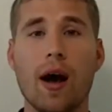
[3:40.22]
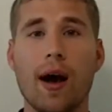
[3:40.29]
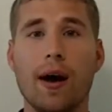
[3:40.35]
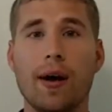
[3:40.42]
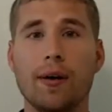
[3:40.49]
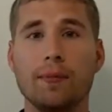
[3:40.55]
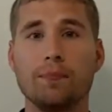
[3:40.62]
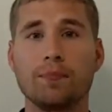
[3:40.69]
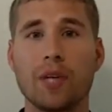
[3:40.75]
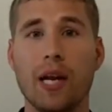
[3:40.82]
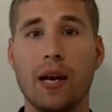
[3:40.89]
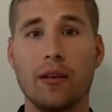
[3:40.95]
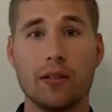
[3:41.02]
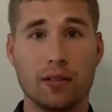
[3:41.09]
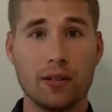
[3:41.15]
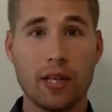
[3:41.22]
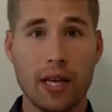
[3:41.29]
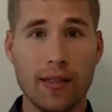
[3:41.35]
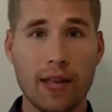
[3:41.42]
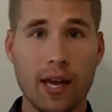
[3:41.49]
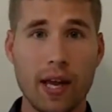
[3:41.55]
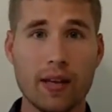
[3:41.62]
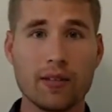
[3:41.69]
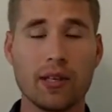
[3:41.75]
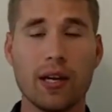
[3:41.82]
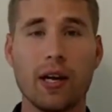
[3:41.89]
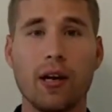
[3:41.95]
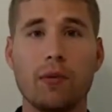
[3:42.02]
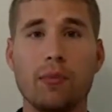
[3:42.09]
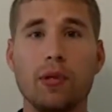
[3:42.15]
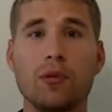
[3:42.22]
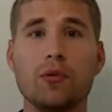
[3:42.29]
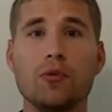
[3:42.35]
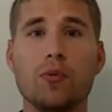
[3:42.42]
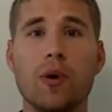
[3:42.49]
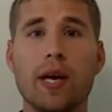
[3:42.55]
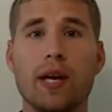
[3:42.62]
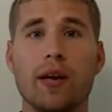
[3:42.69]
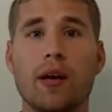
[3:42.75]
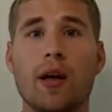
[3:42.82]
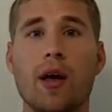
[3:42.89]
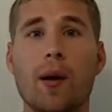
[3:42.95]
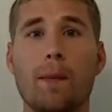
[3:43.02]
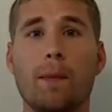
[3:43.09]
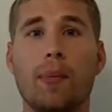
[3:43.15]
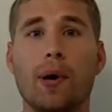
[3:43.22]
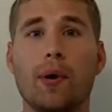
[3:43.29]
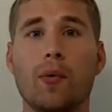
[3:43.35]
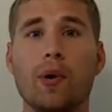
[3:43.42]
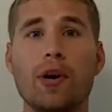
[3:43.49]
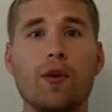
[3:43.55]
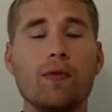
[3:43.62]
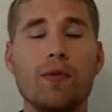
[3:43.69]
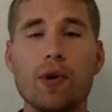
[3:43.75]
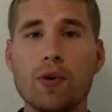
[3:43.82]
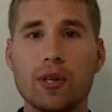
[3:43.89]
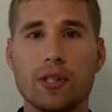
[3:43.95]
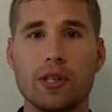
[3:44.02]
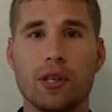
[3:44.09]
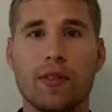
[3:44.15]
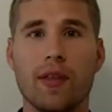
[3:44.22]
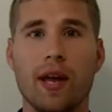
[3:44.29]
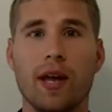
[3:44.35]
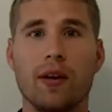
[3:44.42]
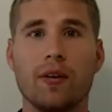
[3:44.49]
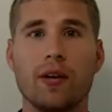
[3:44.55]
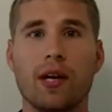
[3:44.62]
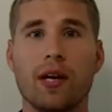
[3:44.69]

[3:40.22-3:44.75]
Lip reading: and in the end is going to help you lose weight. But we don't focus on that.